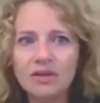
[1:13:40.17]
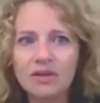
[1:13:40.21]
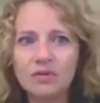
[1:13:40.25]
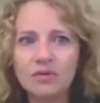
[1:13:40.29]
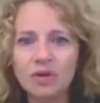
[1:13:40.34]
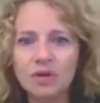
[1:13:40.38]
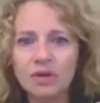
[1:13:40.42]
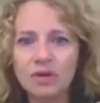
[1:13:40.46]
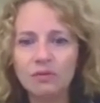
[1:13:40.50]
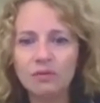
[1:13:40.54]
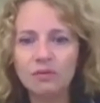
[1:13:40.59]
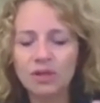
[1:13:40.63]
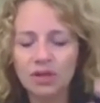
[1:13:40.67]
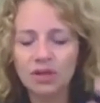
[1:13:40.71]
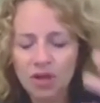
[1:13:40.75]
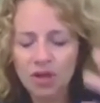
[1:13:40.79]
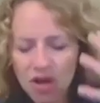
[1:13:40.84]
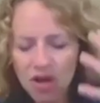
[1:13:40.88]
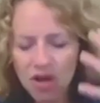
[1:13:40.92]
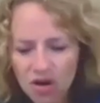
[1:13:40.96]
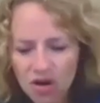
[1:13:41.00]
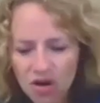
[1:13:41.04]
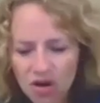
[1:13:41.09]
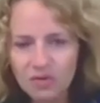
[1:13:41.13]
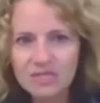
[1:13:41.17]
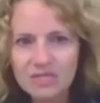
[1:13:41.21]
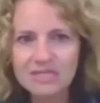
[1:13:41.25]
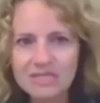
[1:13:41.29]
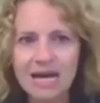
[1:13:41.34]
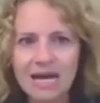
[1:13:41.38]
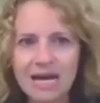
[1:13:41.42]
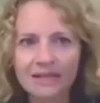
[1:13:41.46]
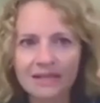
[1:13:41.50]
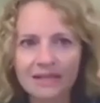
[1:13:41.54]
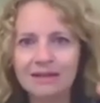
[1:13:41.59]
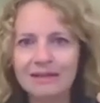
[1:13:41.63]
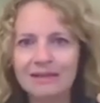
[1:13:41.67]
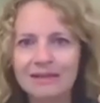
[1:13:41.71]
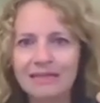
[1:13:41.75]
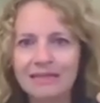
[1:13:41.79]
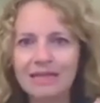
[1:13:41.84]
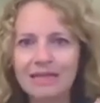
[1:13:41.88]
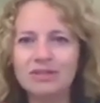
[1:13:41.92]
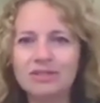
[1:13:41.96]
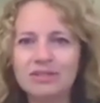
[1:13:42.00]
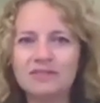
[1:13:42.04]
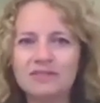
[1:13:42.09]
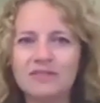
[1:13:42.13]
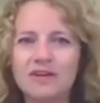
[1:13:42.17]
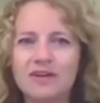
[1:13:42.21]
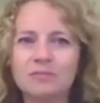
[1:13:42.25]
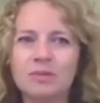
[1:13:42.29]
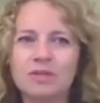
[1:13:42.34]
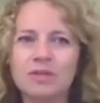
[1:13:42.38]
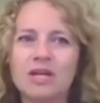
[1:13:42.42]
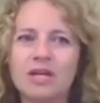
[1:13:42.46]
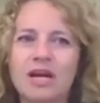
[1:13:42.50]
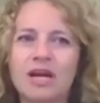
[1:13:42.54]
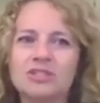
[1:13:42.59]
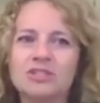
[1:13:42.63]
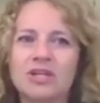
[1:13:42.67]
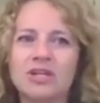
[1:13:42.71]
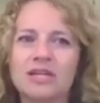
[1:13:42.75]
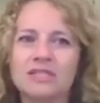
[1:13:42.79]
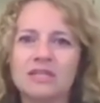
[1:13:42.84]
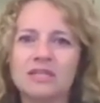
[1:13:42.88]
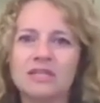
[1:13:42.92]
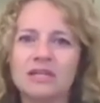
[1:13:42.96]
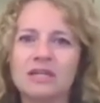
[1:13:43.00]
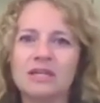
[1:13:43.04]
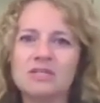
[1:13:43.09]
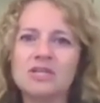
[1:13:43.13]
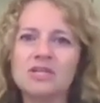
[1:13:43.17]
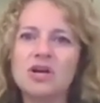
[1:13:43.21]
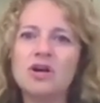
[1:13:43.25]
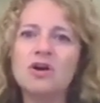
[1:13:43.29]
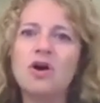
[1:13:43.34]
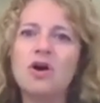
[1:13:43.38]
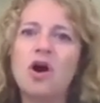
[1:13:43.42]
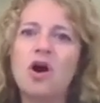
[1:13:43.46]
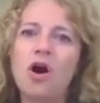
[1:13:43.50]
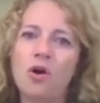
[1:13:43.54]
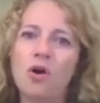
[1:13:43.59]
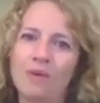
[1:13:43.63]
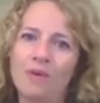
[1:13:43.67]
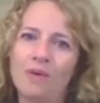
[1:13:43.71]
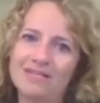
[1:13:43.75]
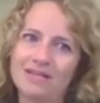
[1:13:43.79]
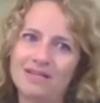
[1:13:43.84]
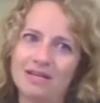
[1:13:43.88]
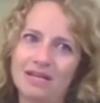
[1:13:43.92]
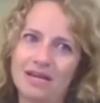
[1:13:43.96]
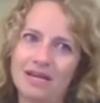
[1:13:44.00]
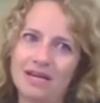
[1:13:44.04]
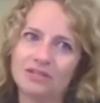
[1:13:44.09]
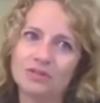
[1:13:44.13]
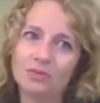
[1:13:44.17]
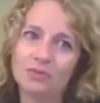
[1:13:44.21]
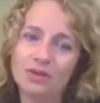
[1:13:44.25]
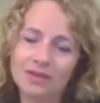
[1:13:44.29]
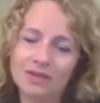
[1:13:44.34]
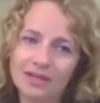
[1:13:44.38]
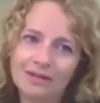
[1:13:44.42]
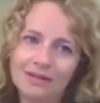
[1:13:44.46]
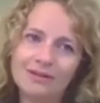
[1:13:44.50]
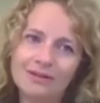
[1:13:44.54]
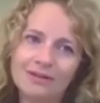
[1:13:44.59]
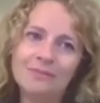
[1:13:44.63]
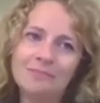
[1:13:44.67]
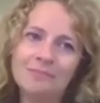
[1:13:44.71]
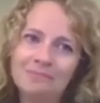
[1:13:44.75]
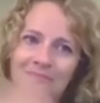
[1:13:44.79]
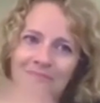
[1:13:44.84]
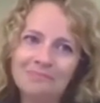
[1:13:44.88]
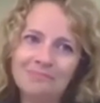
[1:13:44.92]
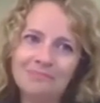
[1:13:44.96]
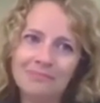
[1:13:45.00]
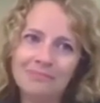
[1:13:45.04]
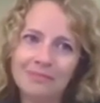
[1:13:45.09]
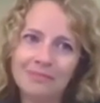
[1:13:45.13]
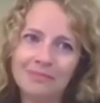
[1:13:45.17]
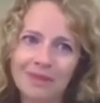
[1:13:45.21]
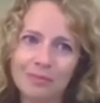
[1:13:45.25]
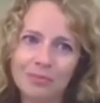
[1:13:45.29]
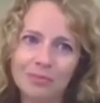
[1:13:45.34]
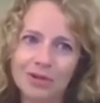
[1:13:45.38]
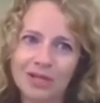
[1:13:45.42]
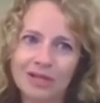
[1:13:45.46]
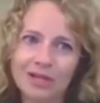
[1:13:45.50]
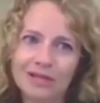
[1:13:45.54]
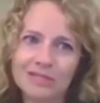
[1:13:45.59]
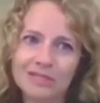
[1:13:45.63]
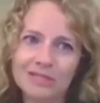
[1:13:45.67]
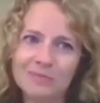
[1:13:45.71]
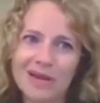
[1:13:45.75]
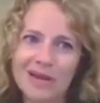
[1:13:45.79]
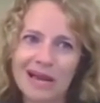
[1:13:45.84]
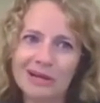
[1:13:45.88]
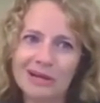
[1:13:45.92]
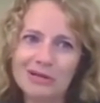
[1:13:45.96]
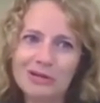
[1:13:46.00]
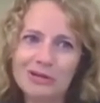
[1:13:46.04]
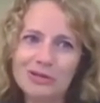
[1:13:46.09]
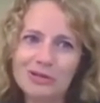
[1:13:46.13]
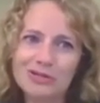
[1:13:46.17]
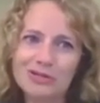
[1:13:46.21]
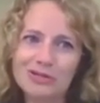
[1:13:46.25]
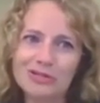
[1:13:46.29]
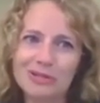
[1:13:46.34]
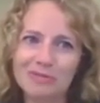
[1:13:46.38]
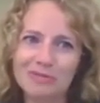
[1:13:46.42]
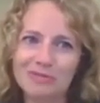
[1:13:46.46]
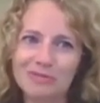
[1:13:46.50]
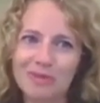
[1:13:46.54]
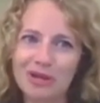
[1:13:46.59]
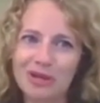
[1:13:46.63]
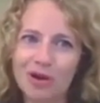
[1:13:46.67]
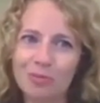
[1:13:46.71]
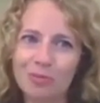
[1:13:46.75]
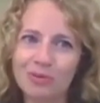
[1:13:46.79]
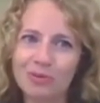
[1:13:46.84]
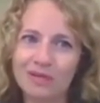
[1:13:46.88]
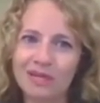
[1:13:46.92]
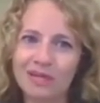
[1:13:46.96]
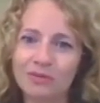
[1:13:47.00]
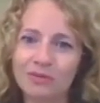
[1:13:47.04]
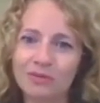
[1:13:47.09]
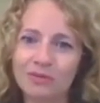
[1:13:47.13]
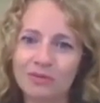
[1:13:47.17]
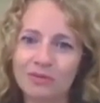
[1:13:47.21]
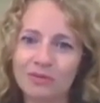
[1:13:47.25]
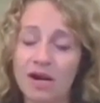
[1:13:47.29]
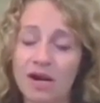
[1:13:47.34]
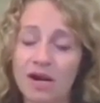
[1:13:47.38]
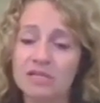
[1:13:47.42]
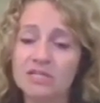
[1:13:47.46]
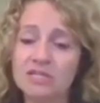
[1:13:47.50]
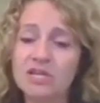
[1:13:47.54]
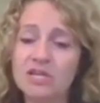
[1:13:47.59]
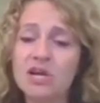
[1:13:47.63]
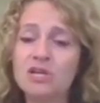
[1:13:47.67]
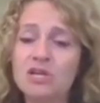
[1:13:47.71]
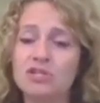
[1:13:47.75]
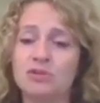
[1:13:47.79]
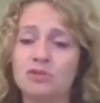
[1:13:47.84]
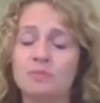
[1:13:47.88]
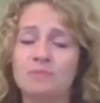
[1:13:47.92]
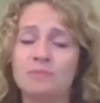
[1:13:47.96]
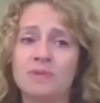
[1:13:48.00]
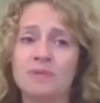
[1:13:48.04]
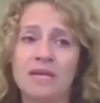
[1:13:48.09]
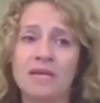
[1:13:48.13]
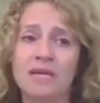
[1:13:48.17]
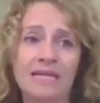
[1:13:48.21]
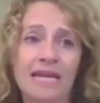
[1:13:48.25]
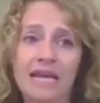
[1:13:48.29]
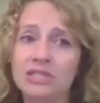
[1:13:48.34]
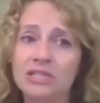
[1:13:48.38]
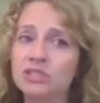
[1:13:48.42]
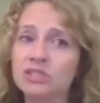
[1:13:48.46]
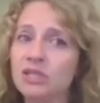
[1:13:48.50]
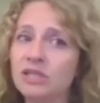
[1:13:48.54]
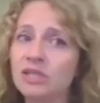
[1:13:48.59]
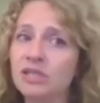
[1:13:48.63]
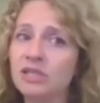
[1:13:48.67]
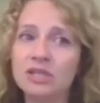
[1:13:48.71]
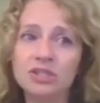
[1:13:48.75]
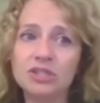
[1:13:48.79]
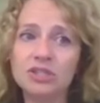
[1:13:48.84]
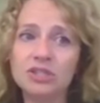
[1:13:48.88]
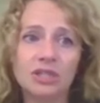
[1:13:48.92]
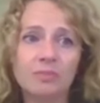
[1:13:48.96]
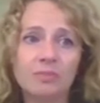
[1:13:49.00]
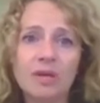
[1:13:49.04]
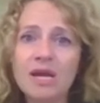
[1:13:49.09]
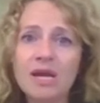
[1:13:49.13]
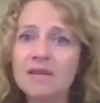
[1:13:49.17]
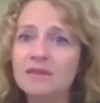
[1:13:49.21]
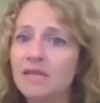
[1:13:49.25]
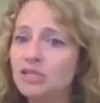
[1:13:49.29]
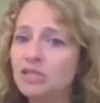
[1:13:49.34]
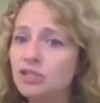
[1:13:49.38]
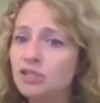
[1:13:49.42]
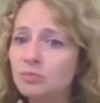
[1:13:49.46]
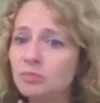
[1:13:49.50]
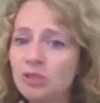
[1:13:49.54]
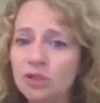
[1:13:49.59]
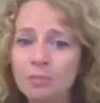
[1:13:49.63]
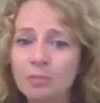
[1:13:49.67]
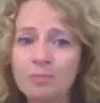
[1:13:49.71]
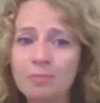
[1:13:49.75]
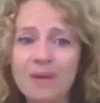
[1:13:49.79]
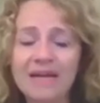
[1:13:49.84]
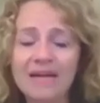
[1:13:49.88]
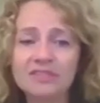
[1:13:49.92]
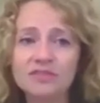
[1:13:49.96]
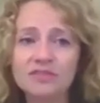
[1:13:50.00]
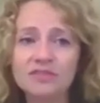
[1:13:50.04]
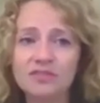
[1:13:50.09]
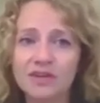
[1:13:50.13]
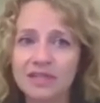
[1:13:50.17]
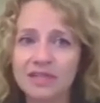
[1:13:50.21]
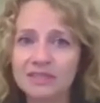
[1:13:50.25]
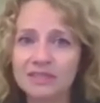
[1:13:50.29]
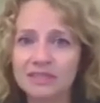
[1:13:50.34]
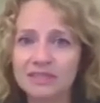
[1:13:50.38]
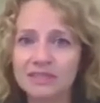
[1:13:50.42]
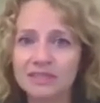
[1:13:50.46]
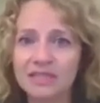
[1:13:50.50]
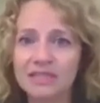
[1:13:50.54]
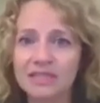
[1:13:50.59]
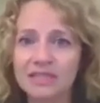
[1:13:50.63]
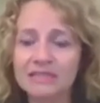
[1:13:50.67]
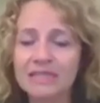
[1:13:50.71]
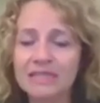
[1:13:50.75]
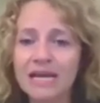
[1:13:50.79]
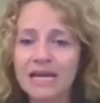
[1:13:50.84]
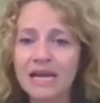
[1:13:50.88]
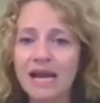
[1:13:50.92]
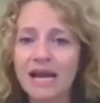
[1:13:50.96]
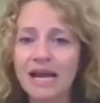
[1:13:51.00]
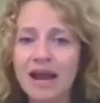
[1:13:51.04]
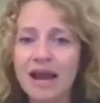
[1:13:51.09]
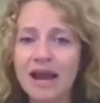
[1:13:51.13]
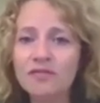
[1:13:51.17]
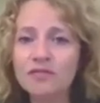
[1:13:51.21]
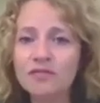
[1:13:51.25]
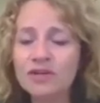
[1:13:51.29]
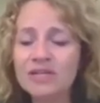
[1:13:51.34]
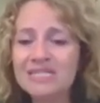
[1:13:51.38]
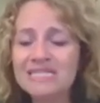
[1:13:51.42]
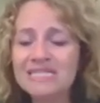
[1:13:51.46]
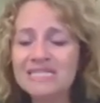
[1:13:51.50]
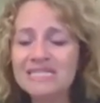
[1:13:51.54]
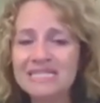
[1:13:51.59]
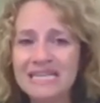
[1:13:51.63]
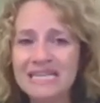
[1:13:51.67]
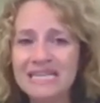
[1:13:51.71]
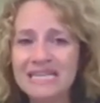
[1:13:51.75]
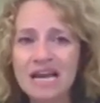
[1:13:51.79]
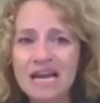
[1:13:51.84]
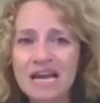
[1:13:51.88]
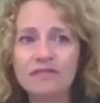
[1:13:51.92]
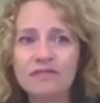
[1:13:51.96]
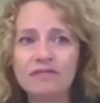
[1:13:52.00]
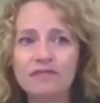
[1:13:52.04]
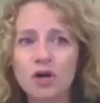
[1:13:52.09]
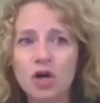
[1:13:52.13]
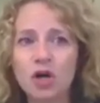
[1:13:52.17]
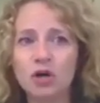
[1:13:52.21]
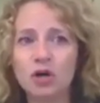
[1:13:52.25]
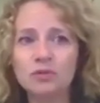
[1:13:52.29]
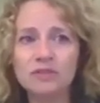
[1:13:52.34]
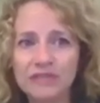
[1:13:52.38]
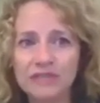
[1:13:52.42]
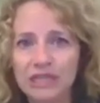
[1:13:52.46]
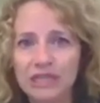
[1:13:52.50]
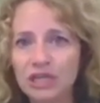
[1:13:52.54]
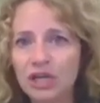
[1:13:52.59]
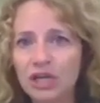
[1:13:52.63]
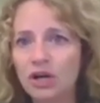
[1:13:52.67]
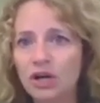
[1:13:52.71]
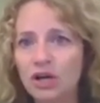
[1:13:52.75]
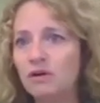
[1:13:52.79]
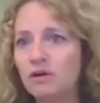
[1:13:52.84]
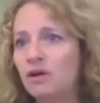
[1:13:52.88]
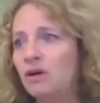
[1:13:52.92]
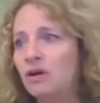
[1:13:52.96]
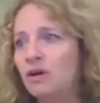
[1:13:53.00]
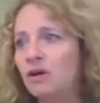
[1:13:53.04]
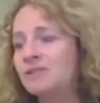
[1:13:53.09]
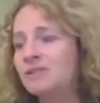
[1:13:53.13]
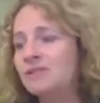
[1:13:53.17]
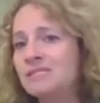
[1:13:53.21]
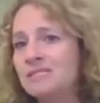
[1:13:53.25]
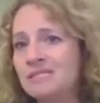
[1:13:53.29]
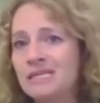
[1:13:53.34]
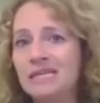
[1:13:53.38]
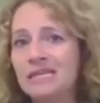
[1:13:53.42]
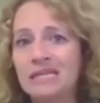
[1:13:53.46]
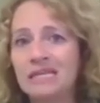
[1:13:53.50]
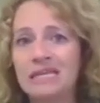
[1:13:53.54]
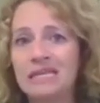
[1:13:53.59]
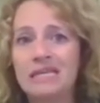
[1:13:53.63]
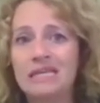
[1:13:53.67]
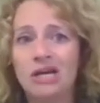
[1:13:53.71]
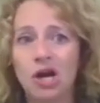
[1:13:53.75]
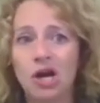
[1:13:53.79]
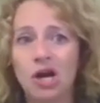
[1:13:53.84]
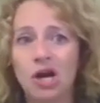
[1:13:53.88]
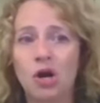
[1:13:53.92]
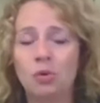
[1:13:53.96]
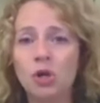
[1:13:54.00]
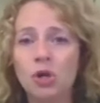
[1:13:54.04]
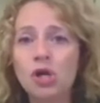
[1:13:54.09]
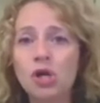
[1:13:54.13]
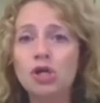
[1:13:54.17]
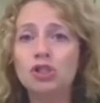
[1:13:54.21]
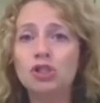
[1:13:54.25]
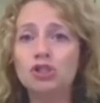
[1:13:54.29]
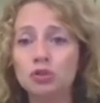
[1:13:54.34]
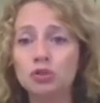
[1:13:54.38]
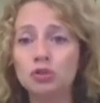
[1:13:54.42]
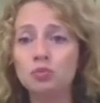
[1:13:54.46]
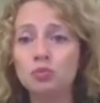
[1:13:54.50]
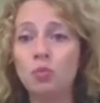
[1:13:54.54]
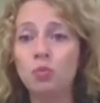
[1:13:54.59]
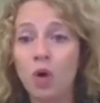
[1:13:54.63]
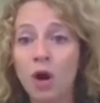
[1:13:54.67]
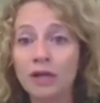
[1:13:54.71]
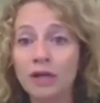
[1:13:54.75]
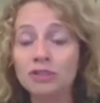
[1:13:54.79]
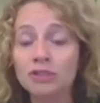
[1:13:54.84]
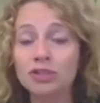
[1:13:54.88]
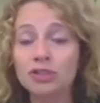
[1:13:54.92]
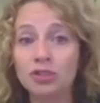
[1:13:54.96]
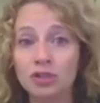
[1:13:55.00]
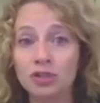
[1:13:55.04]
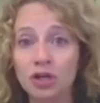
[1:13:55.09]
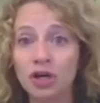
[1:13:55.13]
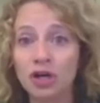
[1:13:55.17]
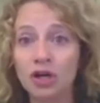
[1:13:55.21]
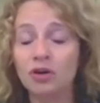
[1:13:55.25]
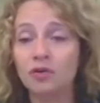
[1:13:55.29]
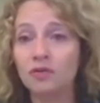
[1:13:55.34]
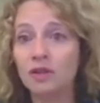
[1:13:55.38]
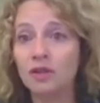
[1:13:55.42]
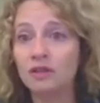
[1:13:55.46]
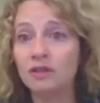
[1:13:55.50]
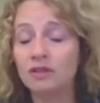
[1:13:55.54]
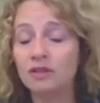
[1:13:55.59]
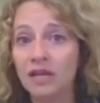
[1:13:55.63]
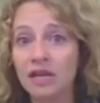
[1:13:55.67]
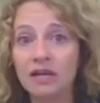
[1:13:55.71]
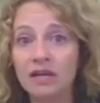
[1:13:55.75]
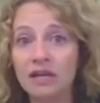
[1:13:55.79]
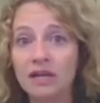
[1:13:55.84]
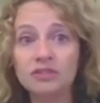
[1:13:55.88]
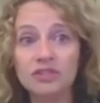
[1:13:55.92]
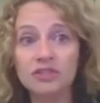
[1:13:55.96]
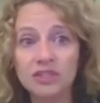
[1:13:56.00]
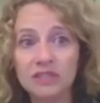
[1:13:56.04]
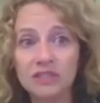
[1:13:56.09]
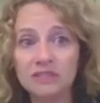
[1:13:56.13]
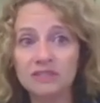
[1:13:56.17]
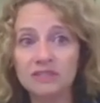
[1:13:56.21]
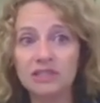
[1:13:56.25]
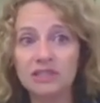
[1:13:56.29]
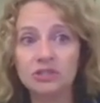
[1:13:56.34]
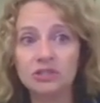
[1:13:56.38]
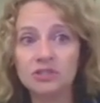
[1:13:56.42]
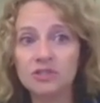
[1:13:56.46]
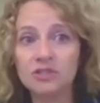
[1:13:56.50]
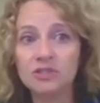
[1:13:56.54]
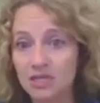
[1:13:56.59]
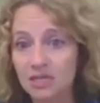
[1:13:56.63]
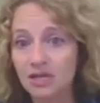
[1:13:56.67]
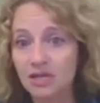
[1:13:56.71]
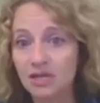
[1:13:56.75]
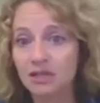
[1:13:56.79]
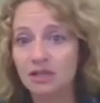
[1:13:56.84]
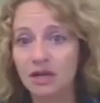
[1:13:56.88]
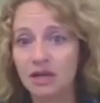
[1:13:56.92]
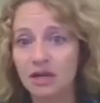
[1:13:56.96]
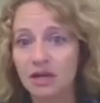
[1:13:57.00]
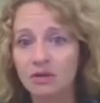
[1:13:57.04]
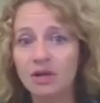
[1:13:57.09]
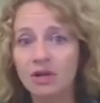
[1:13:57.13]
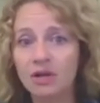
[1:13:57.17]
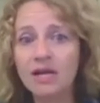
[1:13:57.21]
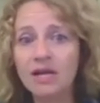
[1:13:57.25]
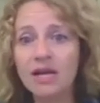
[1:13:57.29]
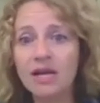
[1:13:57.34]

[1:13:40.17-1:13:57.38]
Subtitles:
We know it's not legal's fault, but contracting is always connected with legal, bringing us back to some of my opening remarks. So engage the leadership. They should be your best friends in this. Every CFO, COO, and CEO should want to know that their GC or CLO